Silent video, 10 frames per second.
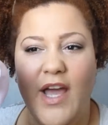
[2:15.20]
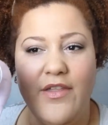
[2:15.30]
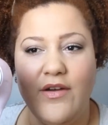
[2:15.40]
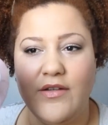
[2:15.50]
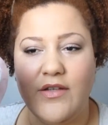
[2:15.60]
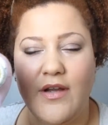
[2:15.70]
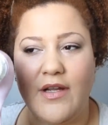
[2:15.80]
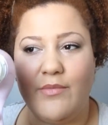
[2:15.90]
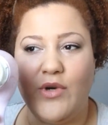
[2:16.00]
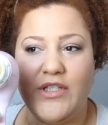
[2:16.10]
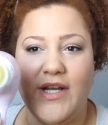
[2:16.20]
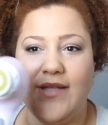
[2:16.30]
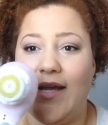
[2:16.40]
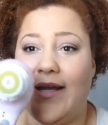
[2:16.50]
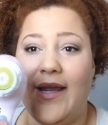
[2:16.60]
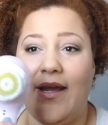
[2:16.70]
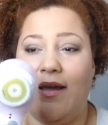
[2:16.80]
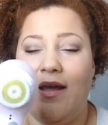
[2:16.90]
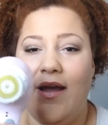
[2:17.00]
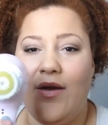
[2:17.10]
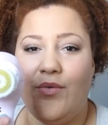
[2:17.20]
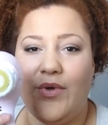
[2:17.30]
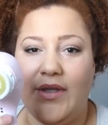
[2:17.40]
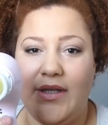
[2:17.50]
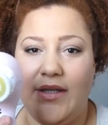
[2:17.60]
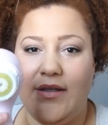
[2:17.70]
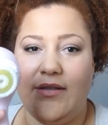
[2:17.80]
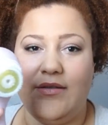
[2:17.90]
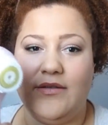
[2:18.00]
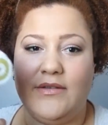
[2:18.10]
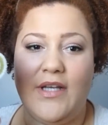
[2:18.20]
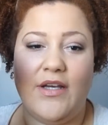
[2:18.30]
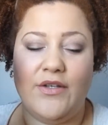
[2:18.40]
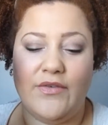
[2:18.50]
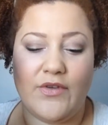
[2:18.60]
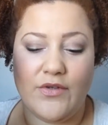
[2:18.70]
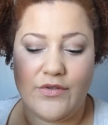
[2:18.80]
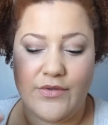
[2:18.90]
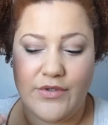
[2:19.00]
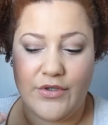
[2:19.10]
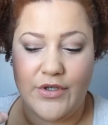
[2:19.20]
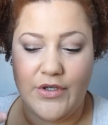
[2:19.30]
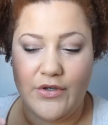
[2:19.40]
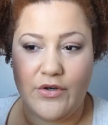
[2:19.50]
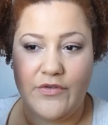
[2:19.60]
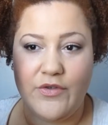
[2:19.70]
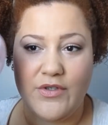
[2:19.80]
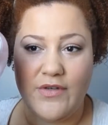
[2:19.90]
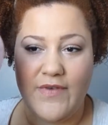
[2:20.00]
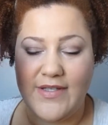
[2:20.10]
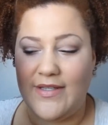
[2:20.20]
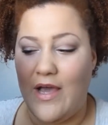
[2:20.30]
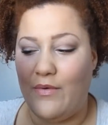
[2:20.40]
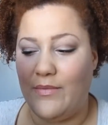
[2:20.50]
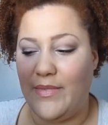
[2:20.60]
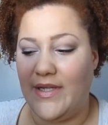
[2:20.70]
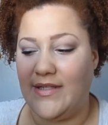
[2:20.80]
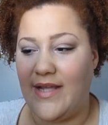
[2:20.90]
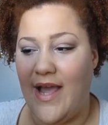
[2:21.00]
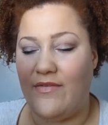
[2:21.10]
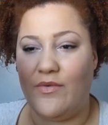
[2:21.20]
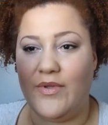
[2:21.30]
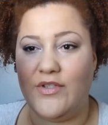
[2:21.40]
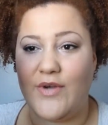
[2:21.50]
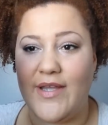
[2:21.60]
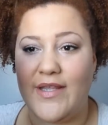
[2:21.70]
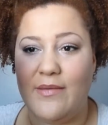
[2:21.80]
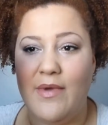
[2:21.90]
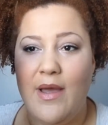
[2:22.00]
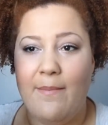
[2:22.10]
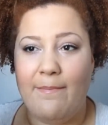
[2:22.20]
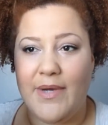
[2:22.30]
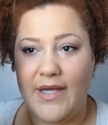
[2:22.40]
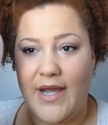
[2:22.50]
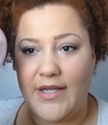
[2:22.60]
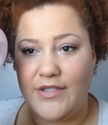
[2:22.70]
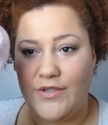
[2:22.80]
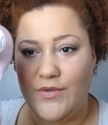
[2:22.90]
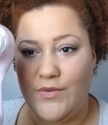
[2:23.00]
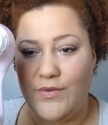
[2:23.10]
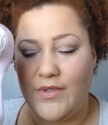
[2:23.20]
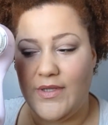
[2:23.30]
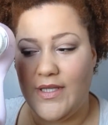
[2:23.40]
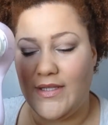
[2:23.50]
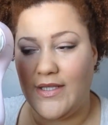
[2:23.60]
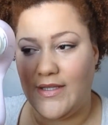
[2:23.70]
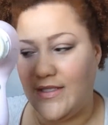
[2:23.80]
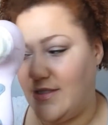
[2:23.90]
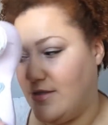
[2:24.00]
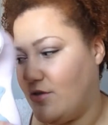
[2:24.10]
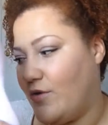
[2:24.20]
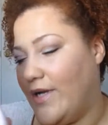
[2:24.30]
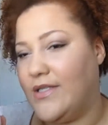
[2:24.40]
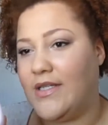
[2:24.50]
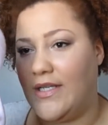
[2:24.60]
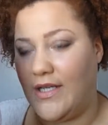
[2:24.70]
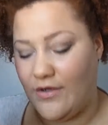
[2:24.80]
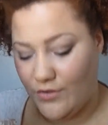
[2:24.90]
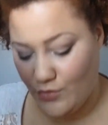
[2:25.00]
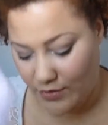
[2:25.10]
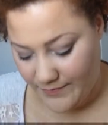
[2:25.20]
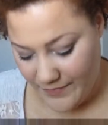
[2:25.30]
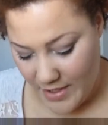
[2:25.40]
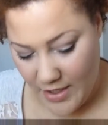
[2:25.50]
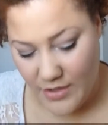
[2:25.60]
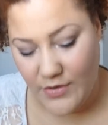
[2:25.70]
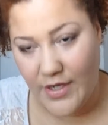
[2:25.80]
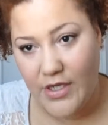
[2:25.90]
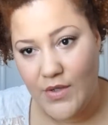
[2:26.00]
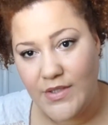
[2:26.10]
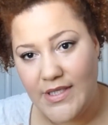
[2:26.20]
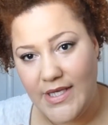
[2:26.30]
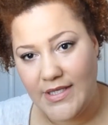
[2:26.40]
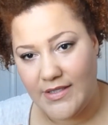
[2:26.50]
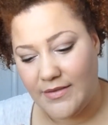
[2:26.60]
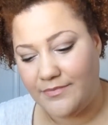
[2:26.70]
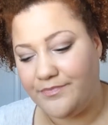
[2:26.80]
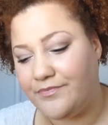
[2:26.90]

other Sonic brush heads. I can't really tell you if those ones are good or if you should invest in that one, because I haven't really tried them, but I do think that this is a great skincare tool. So I use this